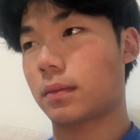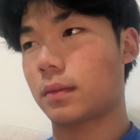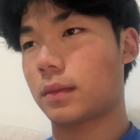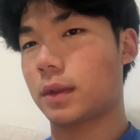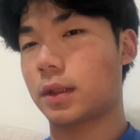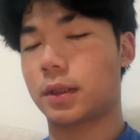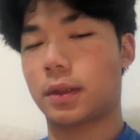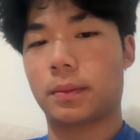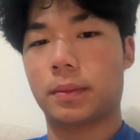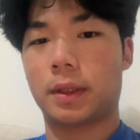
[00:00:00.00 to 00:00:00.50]

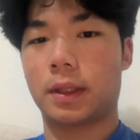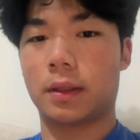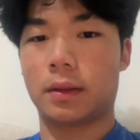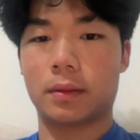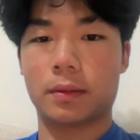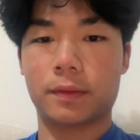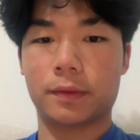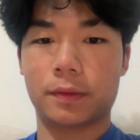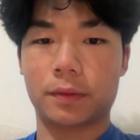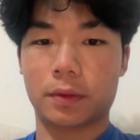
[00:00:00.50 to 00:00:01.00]
something
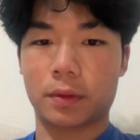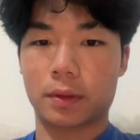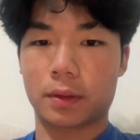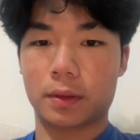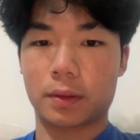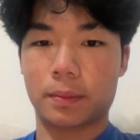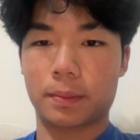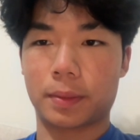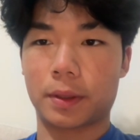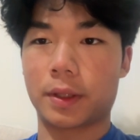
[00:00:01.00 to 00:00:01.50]
for
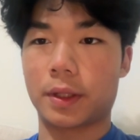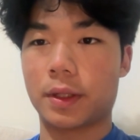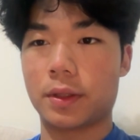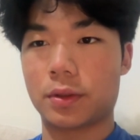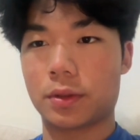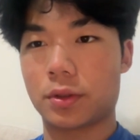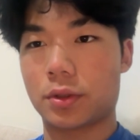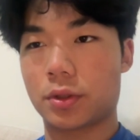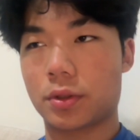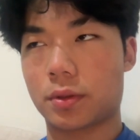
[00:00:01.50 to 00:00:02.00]
per
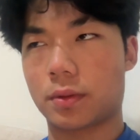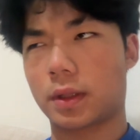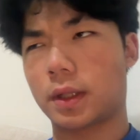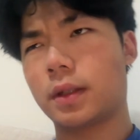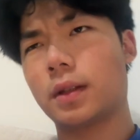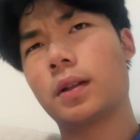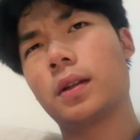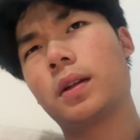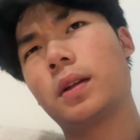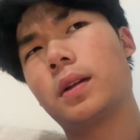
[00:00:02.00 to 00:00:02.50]
inch, right?
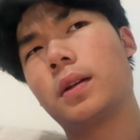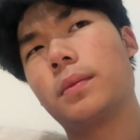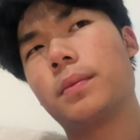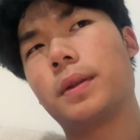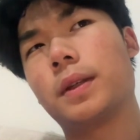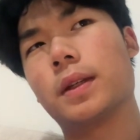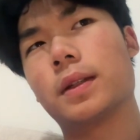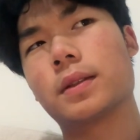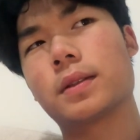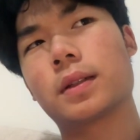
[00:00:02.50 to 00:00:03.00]

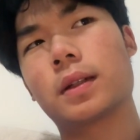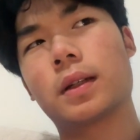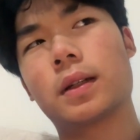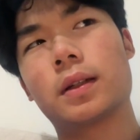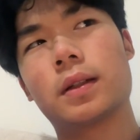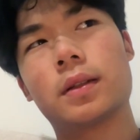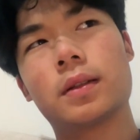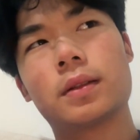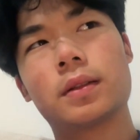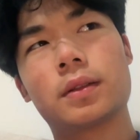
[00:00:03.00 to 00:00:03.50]
PSI
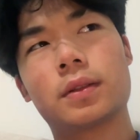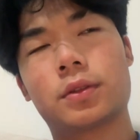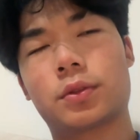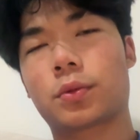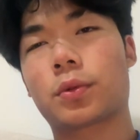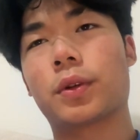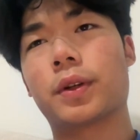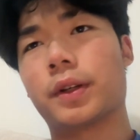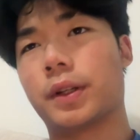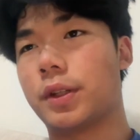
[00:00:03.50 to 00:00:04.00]

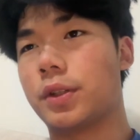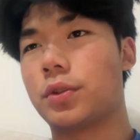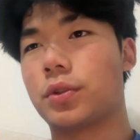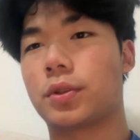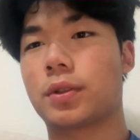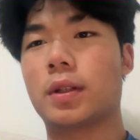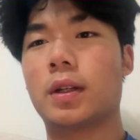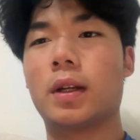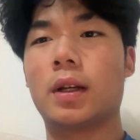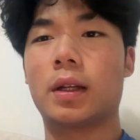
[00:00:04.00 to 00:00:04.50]
square
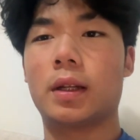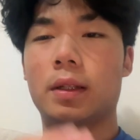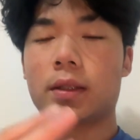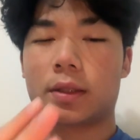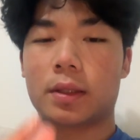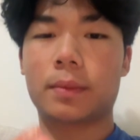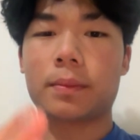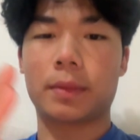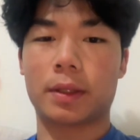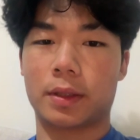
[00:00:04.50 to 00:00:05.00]
inch,
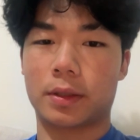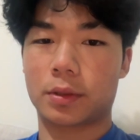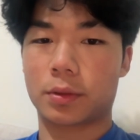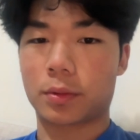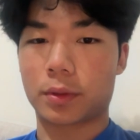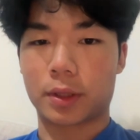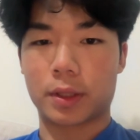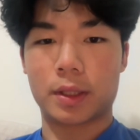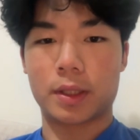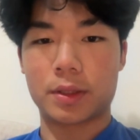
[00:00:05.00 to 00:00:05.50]
something
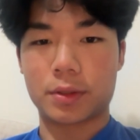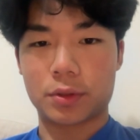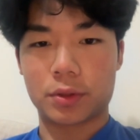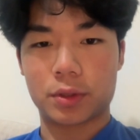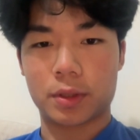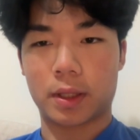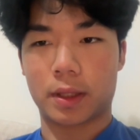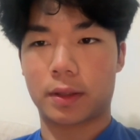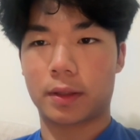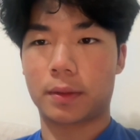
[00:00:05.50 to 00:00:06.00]
square
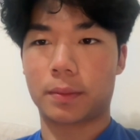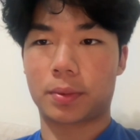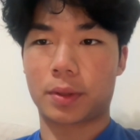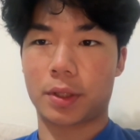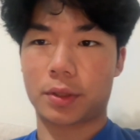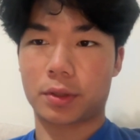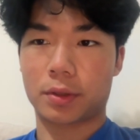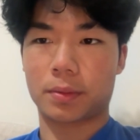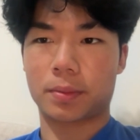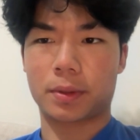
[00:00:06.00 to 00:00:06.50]
inch. I think
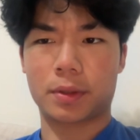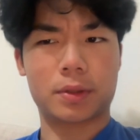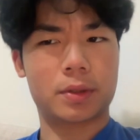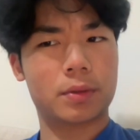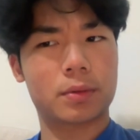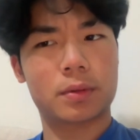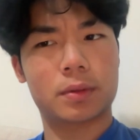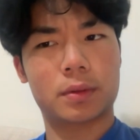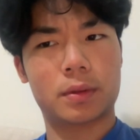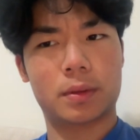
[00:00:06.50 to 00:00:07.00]
pressure
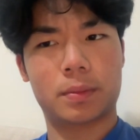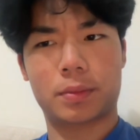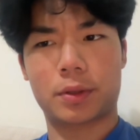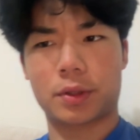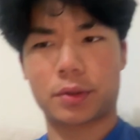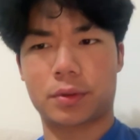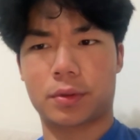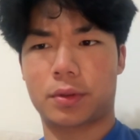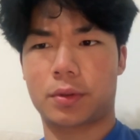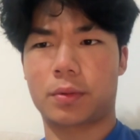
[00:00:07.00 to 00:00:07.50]

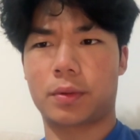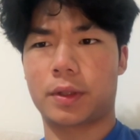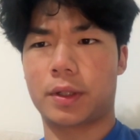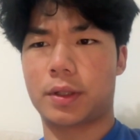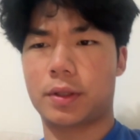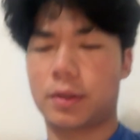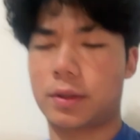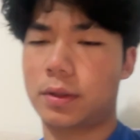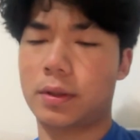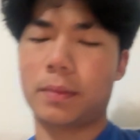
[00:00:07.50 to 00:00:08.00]
square
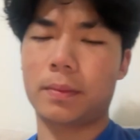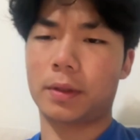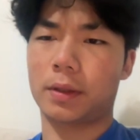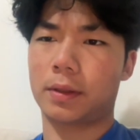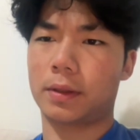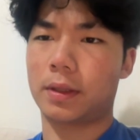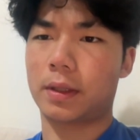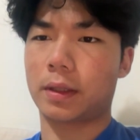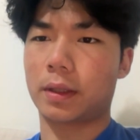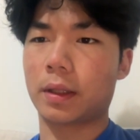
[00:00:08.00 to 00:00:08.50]
inch, something
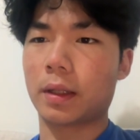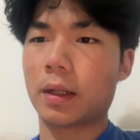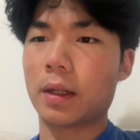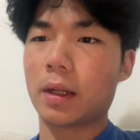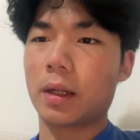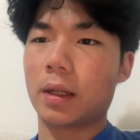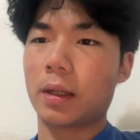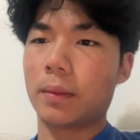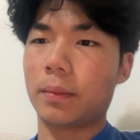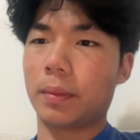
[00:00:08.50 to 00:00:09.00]
like that.
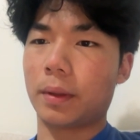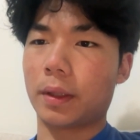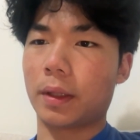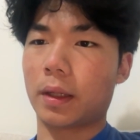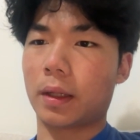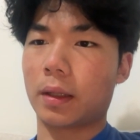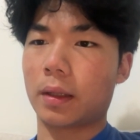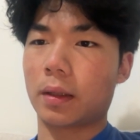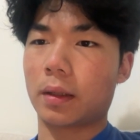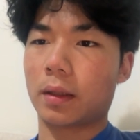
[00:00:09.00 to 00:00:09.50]
But
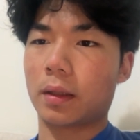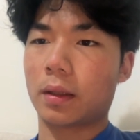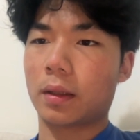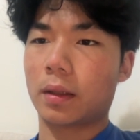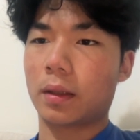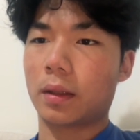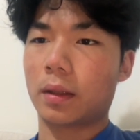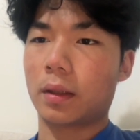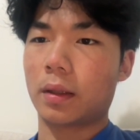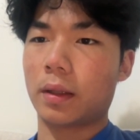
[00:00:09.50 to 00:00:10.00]
yeah,
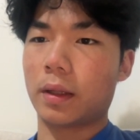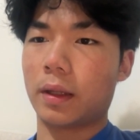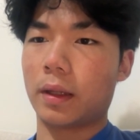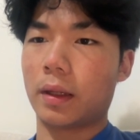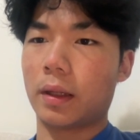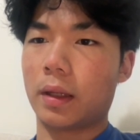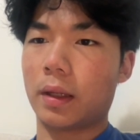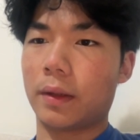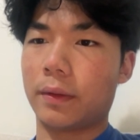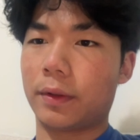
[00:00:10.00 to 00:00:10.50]

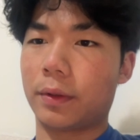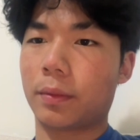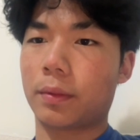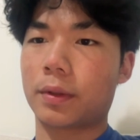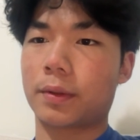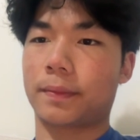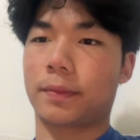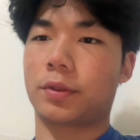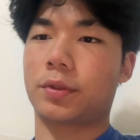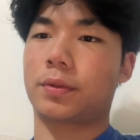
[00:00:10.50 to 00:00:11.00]
if you
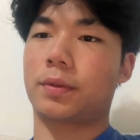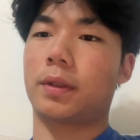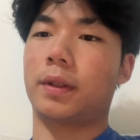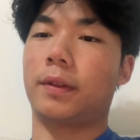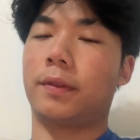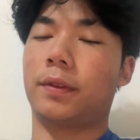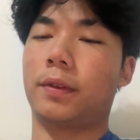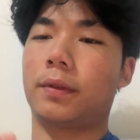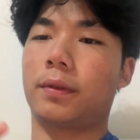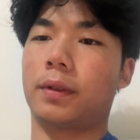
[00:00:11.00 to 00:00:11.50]

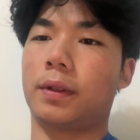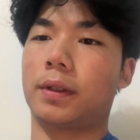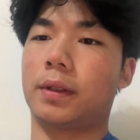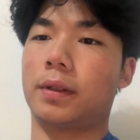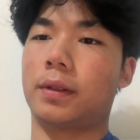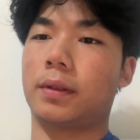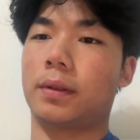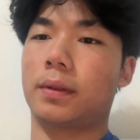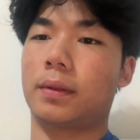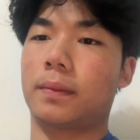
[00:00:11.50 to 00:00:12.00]

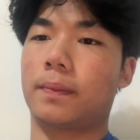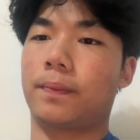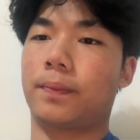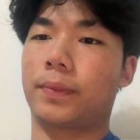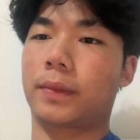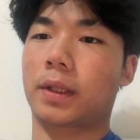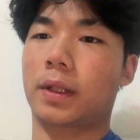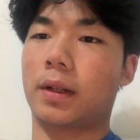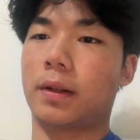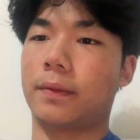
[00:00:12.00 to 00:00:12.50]
wanna
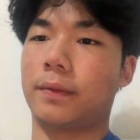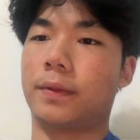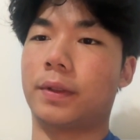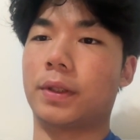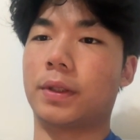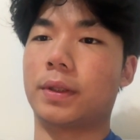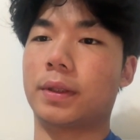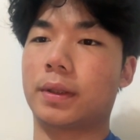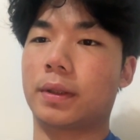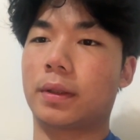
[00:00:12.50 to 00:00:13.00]
convert